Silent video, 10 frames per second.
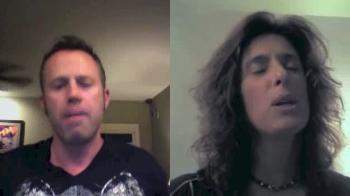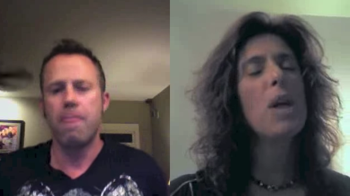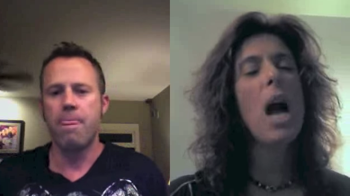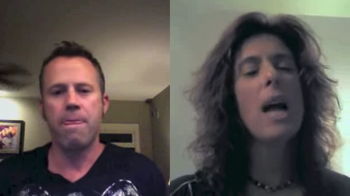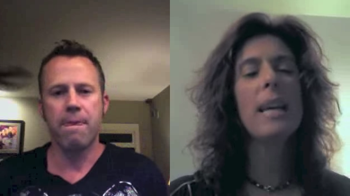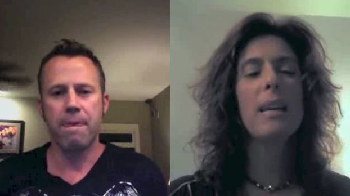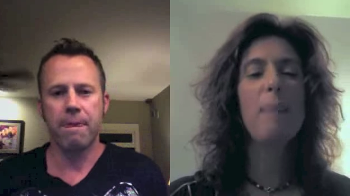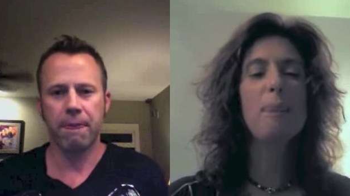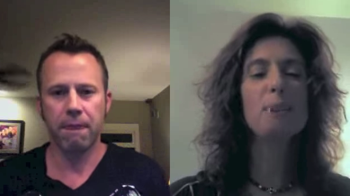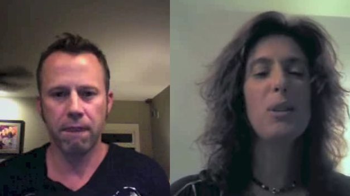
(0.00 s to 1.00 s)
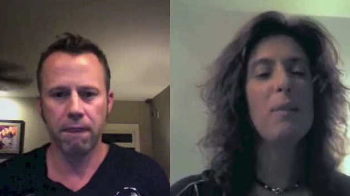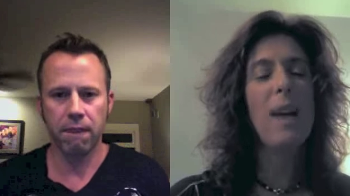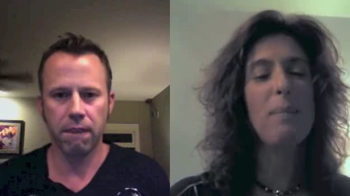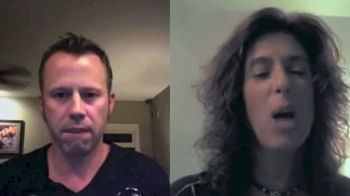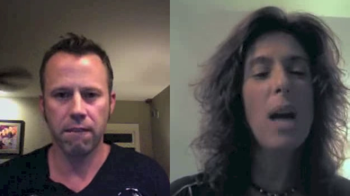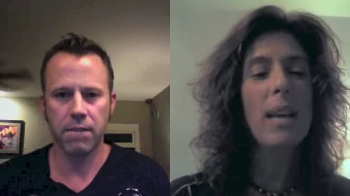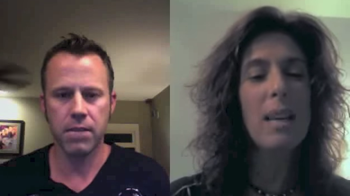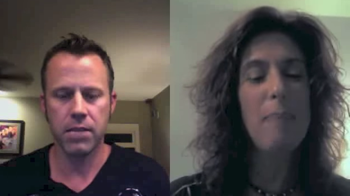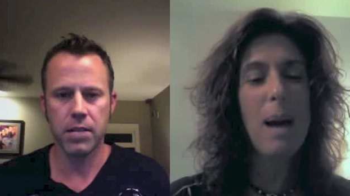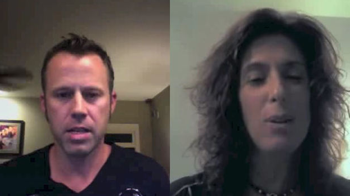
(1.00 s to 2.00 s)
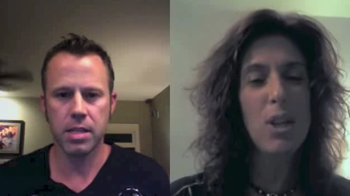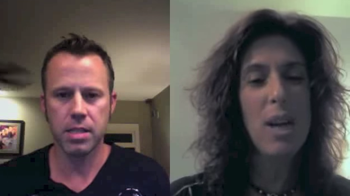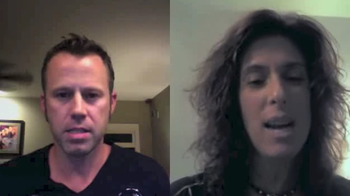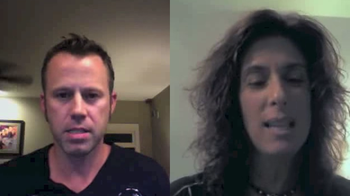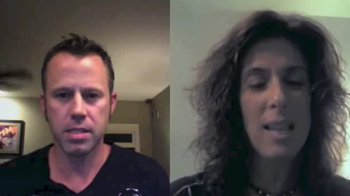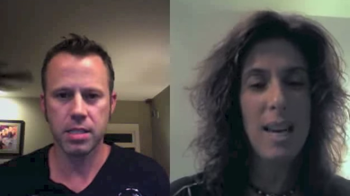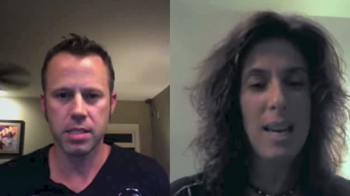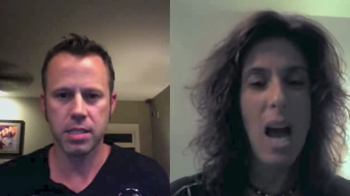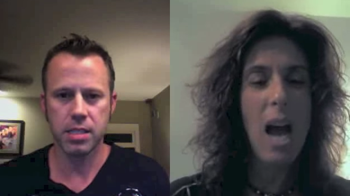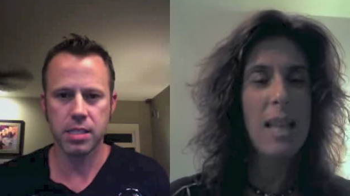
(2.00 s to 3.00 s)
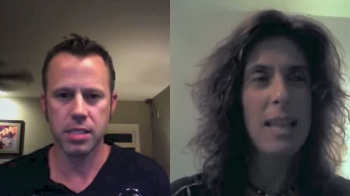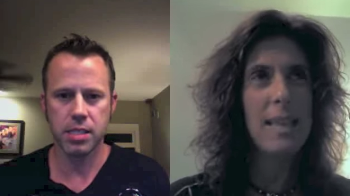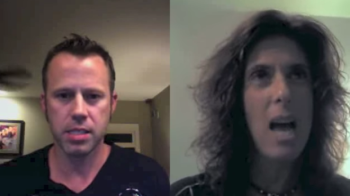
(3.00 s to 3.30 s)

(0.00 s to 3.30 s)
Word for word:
Speaker 1: we're talking about two different... I'm talking about chasing, not